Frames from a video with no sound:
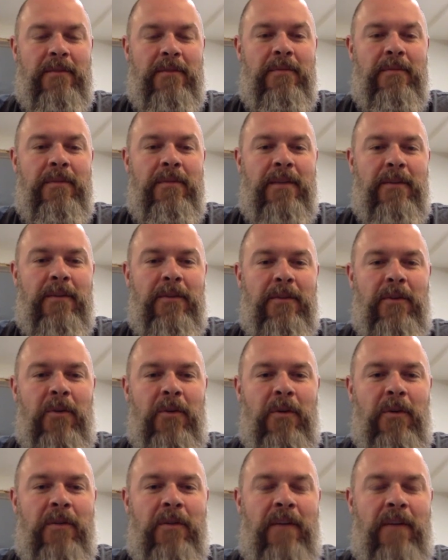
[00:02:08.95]
nickel
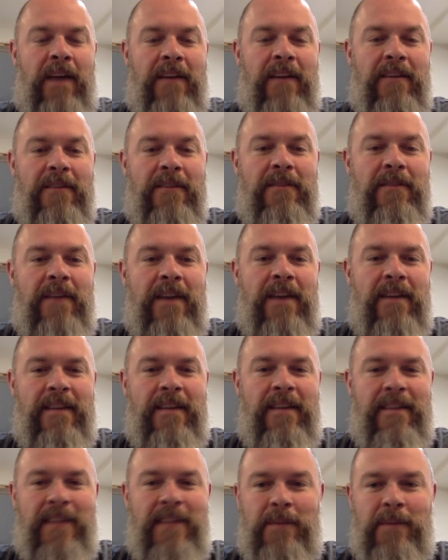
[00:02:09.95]
tour of how you
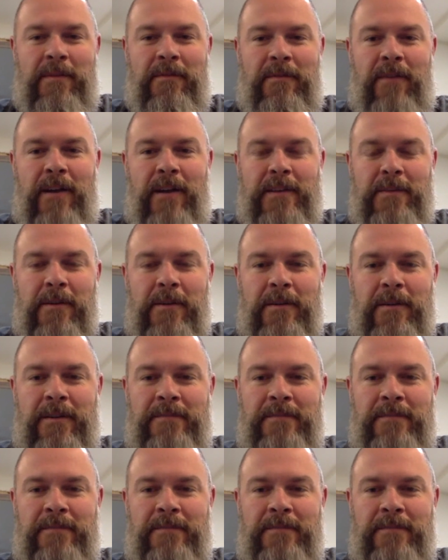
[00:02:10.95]
ended up in Fredericksburg.